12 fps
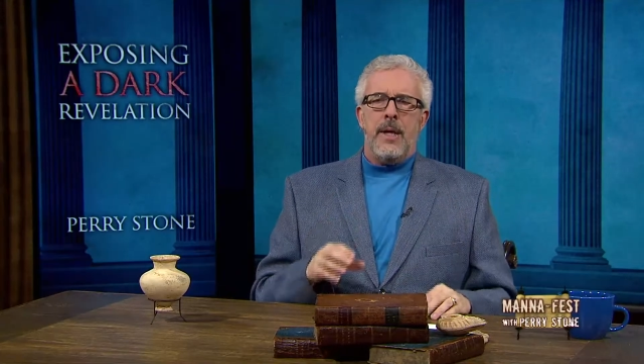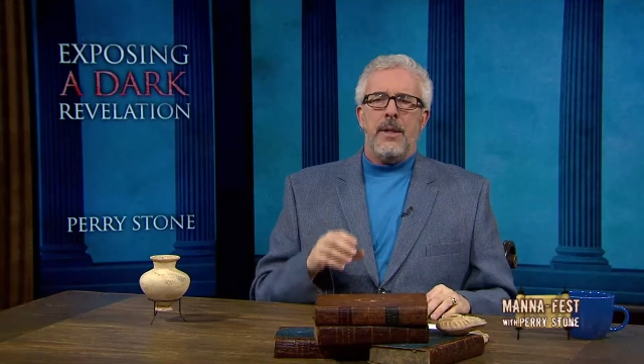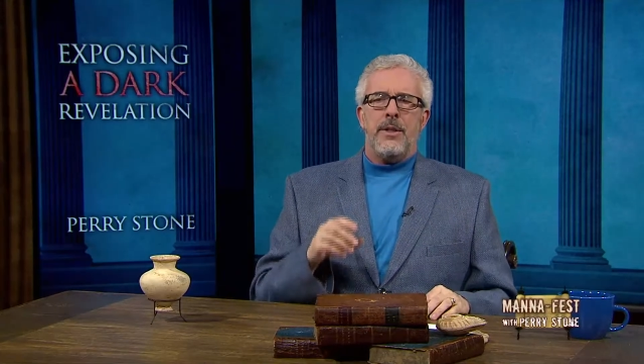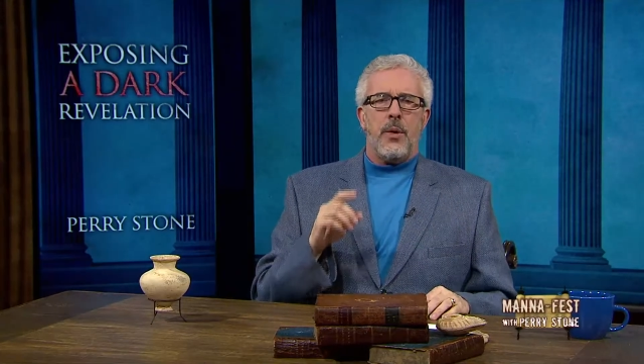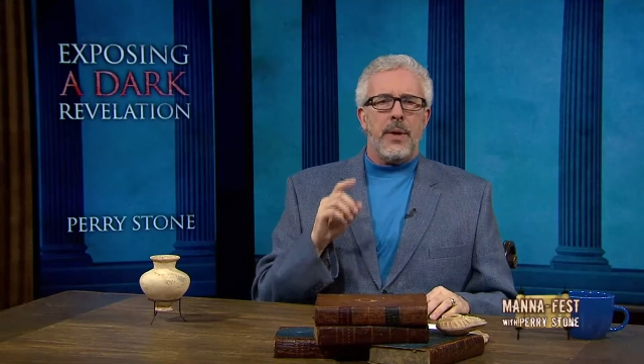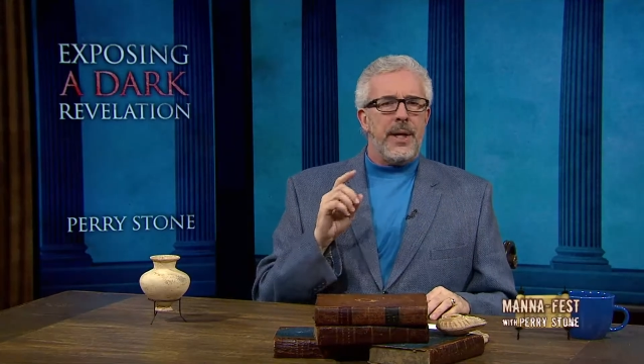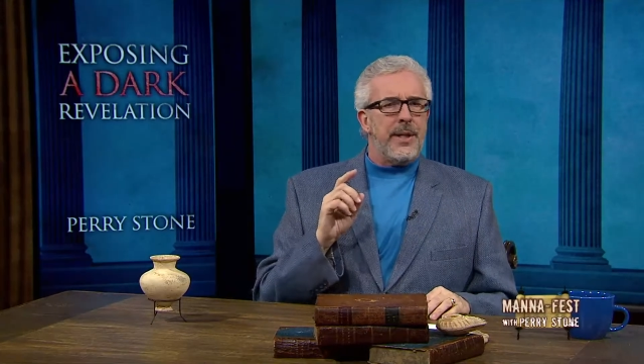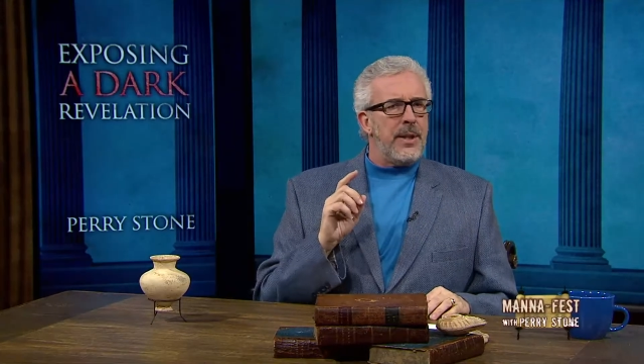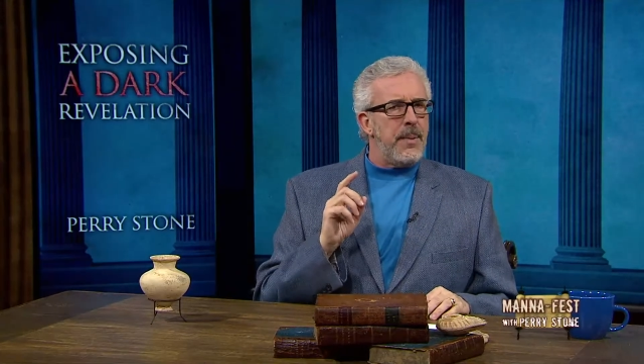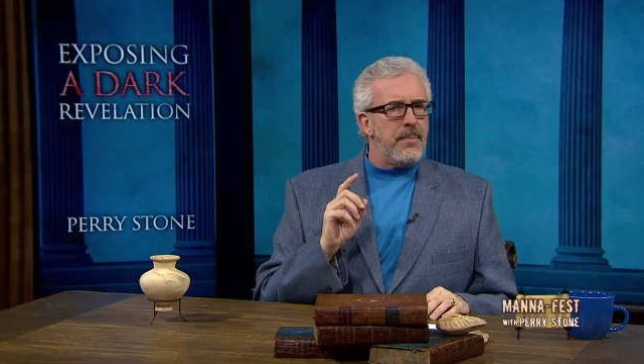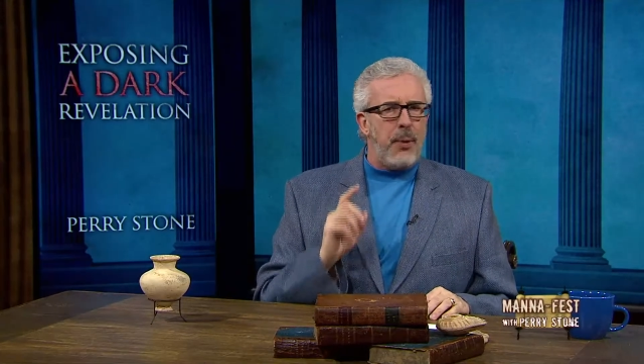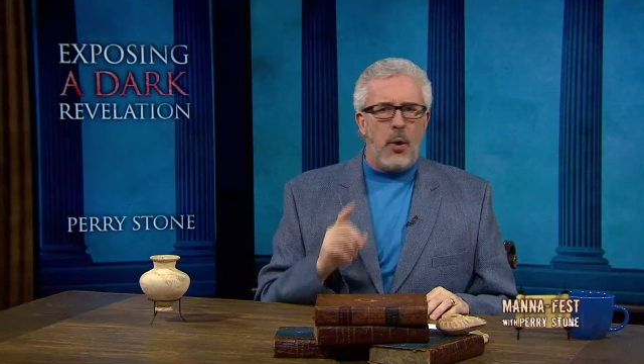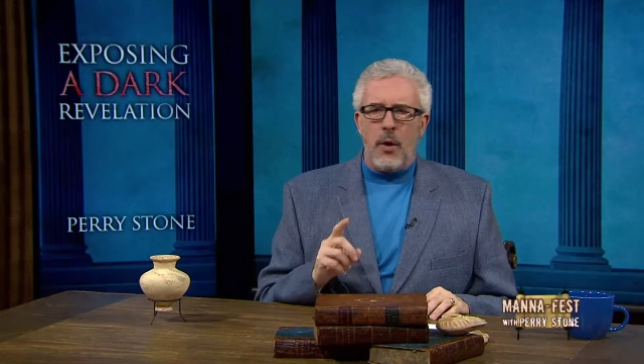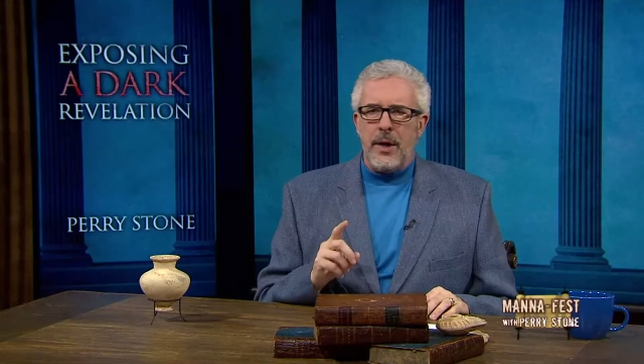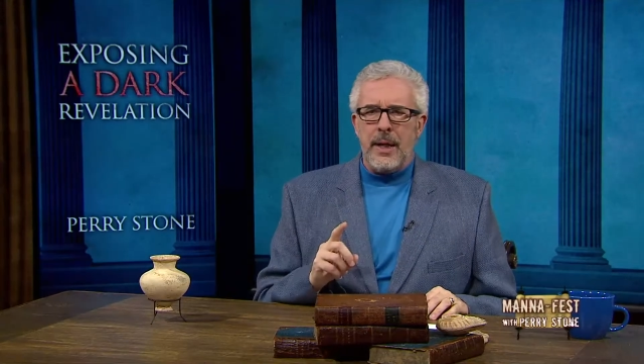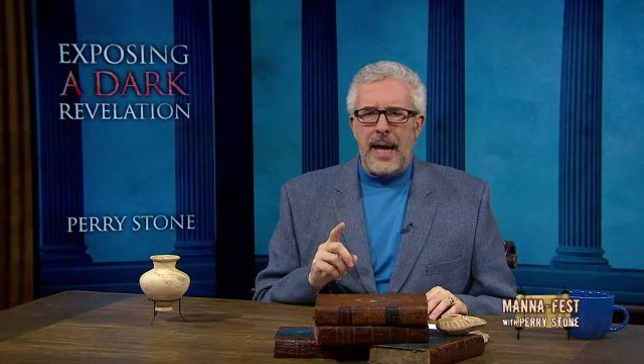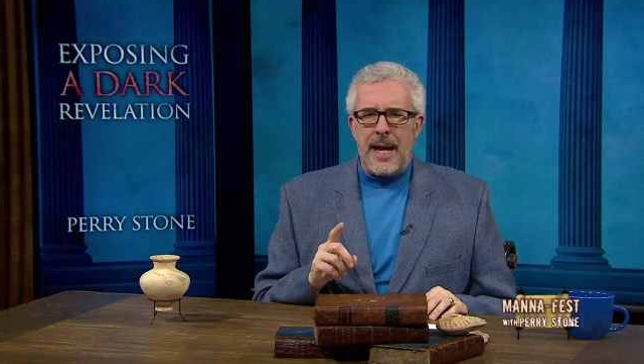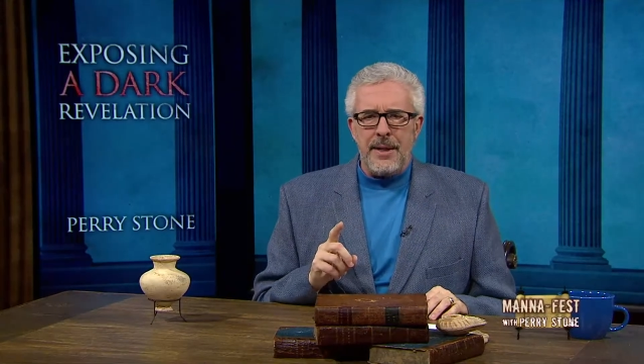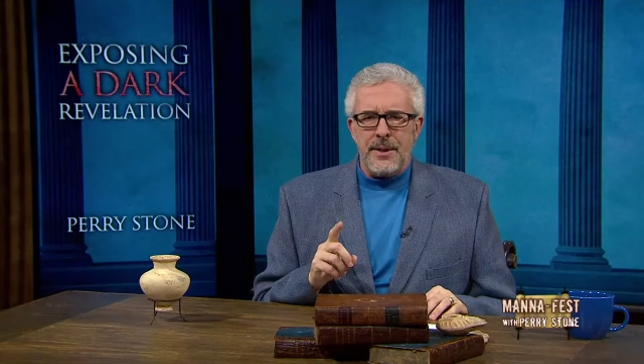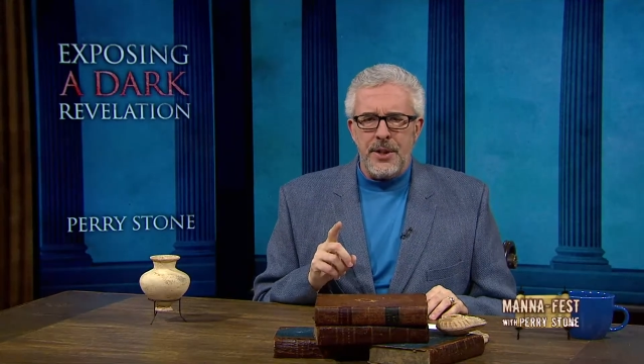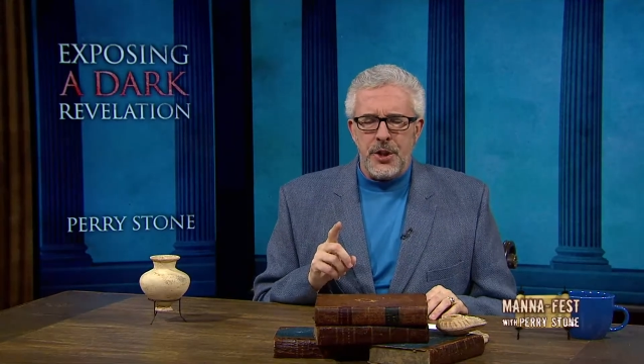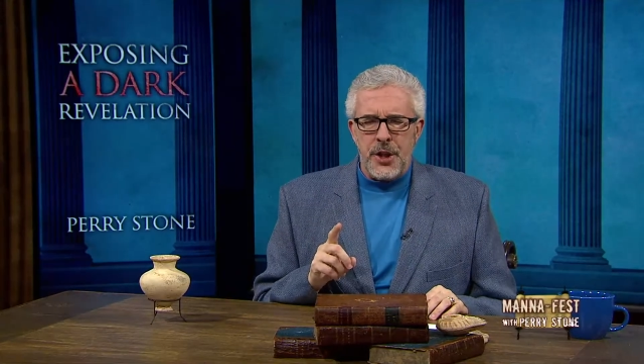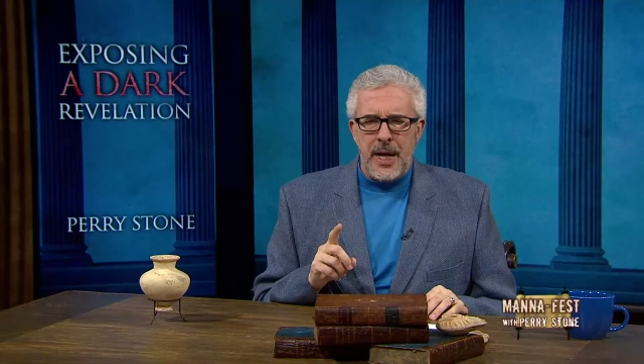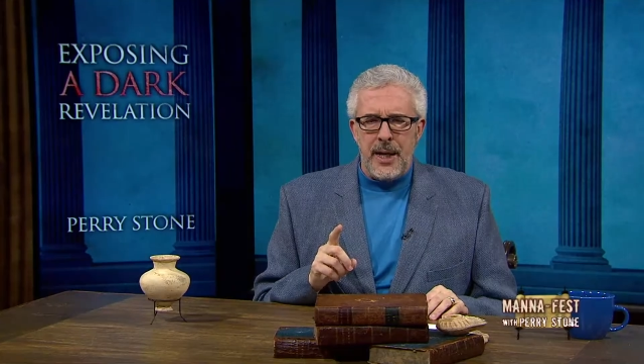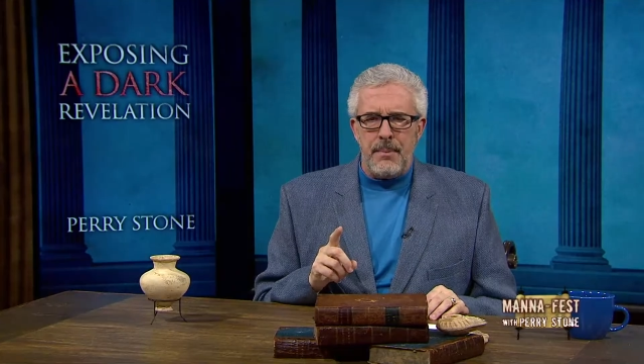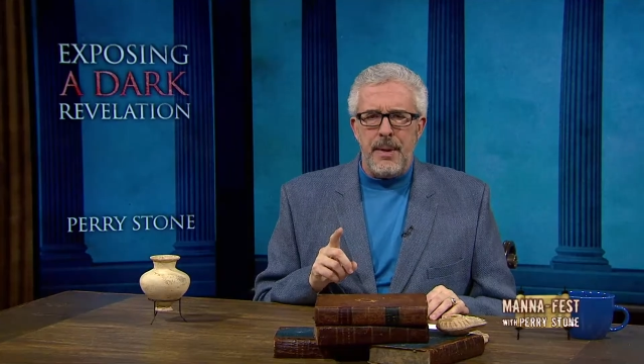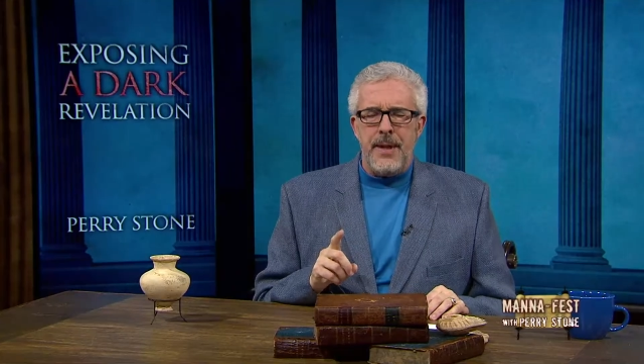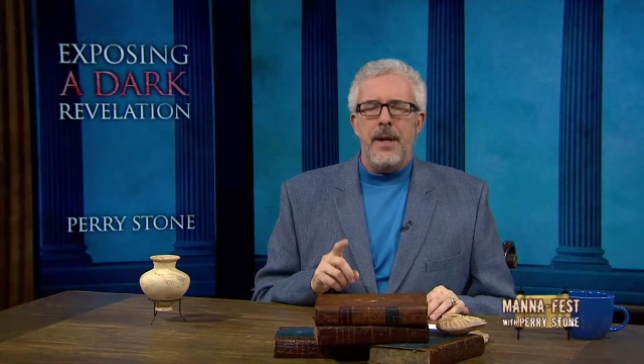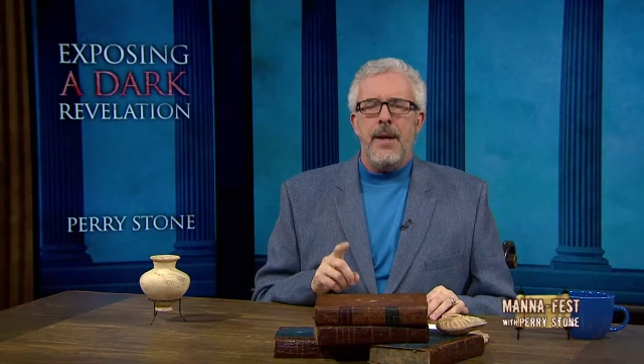So it is important, ladies and gentlemen,